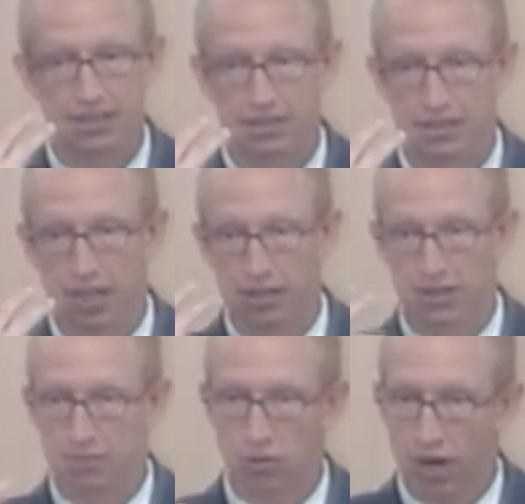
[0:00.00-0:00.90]
that this
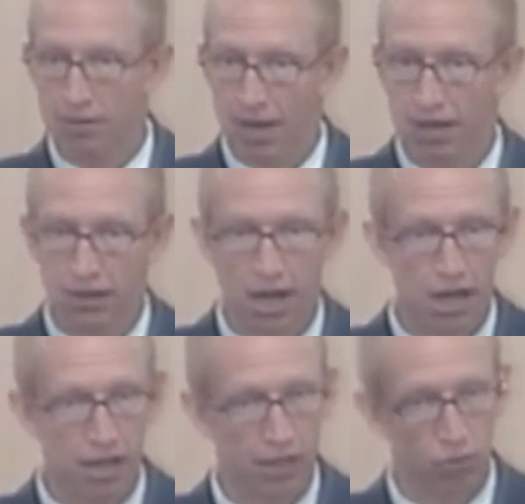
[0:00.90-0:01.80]
great man of
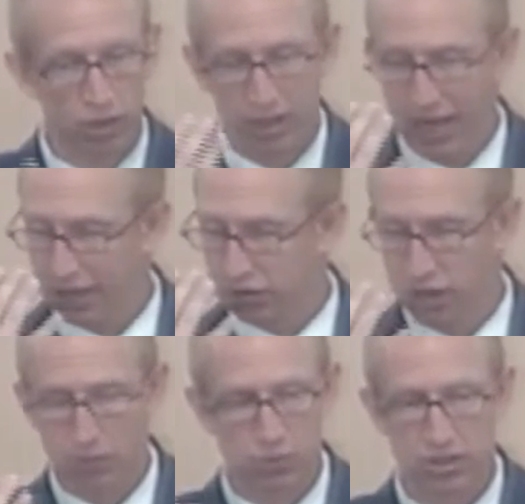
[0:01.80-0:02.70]
God really had
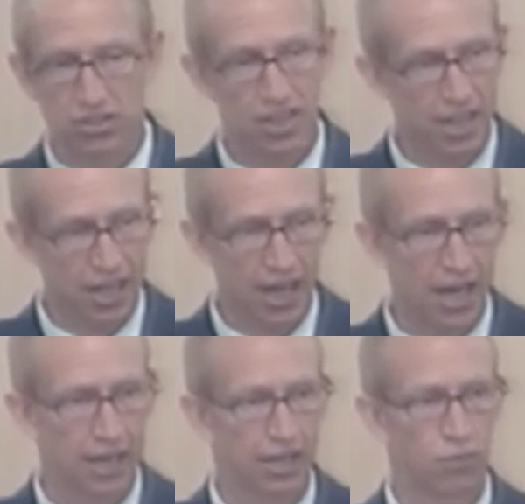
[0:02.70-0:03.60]
trouble seeing, and
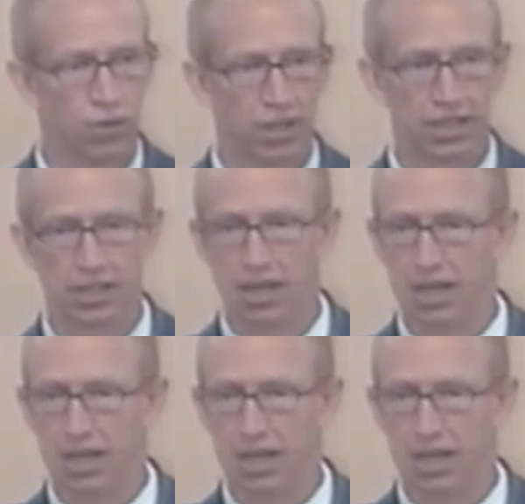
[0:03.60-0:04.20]
it really